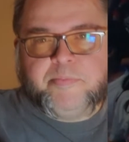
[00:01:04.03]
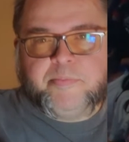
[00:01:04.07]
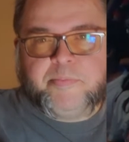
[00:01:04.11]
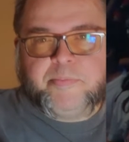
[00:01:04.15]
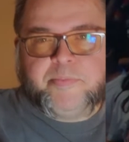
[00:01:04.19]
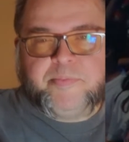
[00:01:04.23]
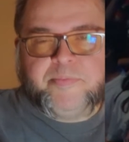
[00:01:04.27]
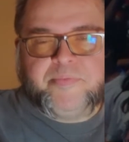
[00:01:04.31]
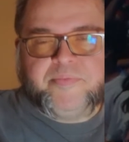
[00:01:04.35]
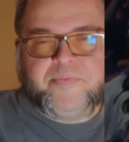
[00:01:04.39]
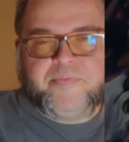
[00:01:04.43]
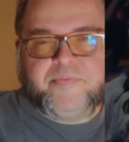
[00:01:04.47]

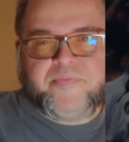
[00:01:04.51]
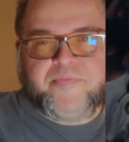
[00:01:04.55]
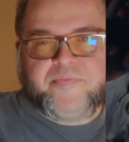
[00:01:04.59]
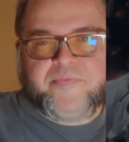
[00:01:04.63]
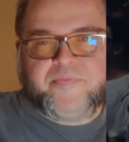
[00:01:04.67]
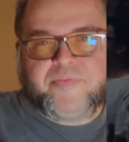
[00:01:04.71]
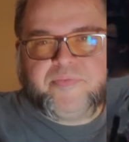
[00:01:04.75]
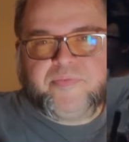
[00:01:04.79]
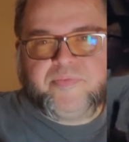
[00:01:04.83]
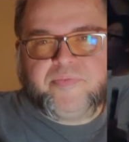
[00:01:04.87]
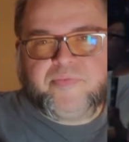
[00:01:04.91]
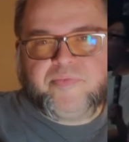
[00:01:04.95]

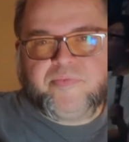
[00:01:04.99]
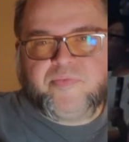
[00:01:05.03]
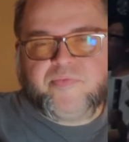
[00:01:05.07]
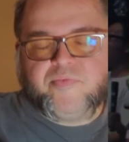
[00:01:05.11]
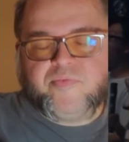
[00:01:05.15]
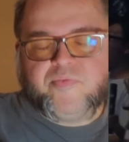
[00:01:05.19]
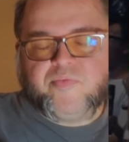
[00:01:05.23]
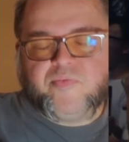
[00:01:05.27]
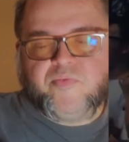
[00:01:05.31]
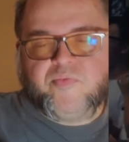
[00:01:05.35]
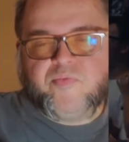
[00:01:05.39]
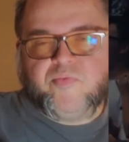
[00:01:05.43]

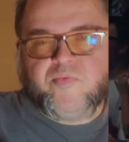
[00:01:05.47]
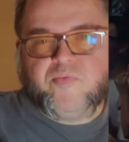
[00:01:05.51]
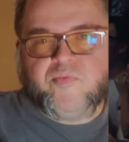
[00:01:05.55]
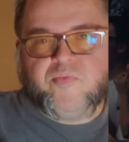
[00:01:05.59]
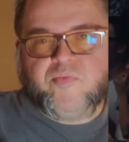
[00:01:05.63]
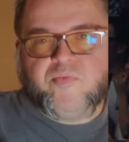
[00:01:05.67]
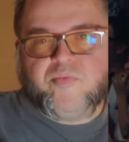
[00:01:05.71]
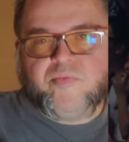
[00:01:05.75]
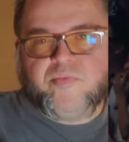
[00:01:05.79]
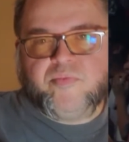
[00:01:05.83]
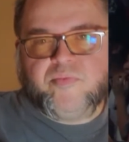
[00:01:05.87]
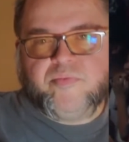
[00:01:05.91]

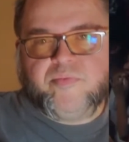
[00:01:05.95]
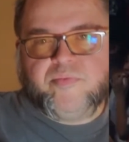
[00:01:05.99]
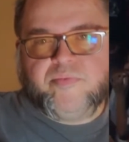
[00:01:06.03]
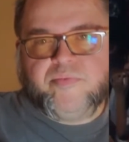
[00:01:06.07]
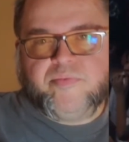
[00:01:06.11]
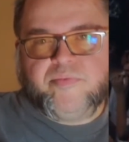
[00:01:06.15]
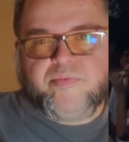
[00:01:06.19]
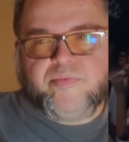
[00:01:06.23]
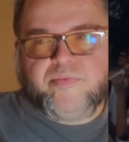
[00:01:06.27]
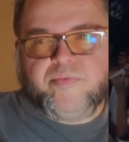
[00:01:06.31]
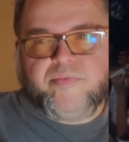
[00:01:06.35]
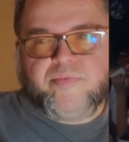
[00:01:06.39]

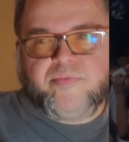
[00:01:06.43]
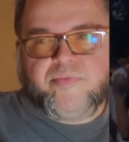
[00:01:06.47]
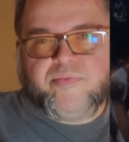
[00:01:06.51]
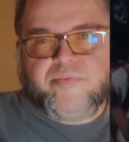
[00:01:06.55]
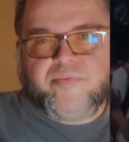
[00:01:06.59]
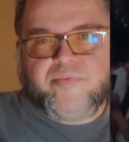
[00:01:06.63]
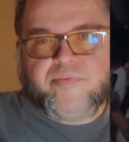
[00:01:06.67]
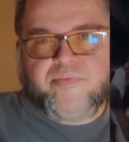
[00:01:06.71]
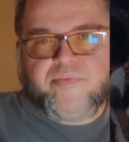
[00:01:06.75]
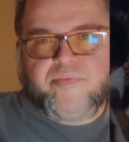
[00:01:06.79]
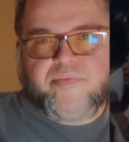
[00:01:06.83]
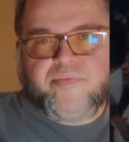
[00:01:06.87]

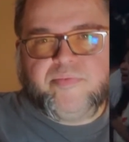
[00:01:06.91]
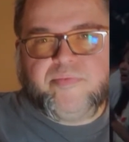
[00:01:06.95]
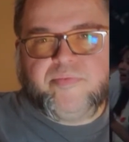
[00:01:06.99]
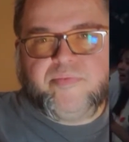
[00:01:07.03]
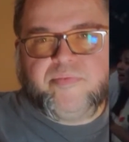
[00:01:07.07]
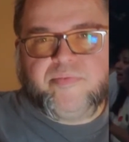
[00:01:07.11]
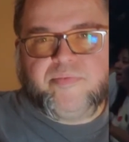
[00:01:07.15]
[no speech]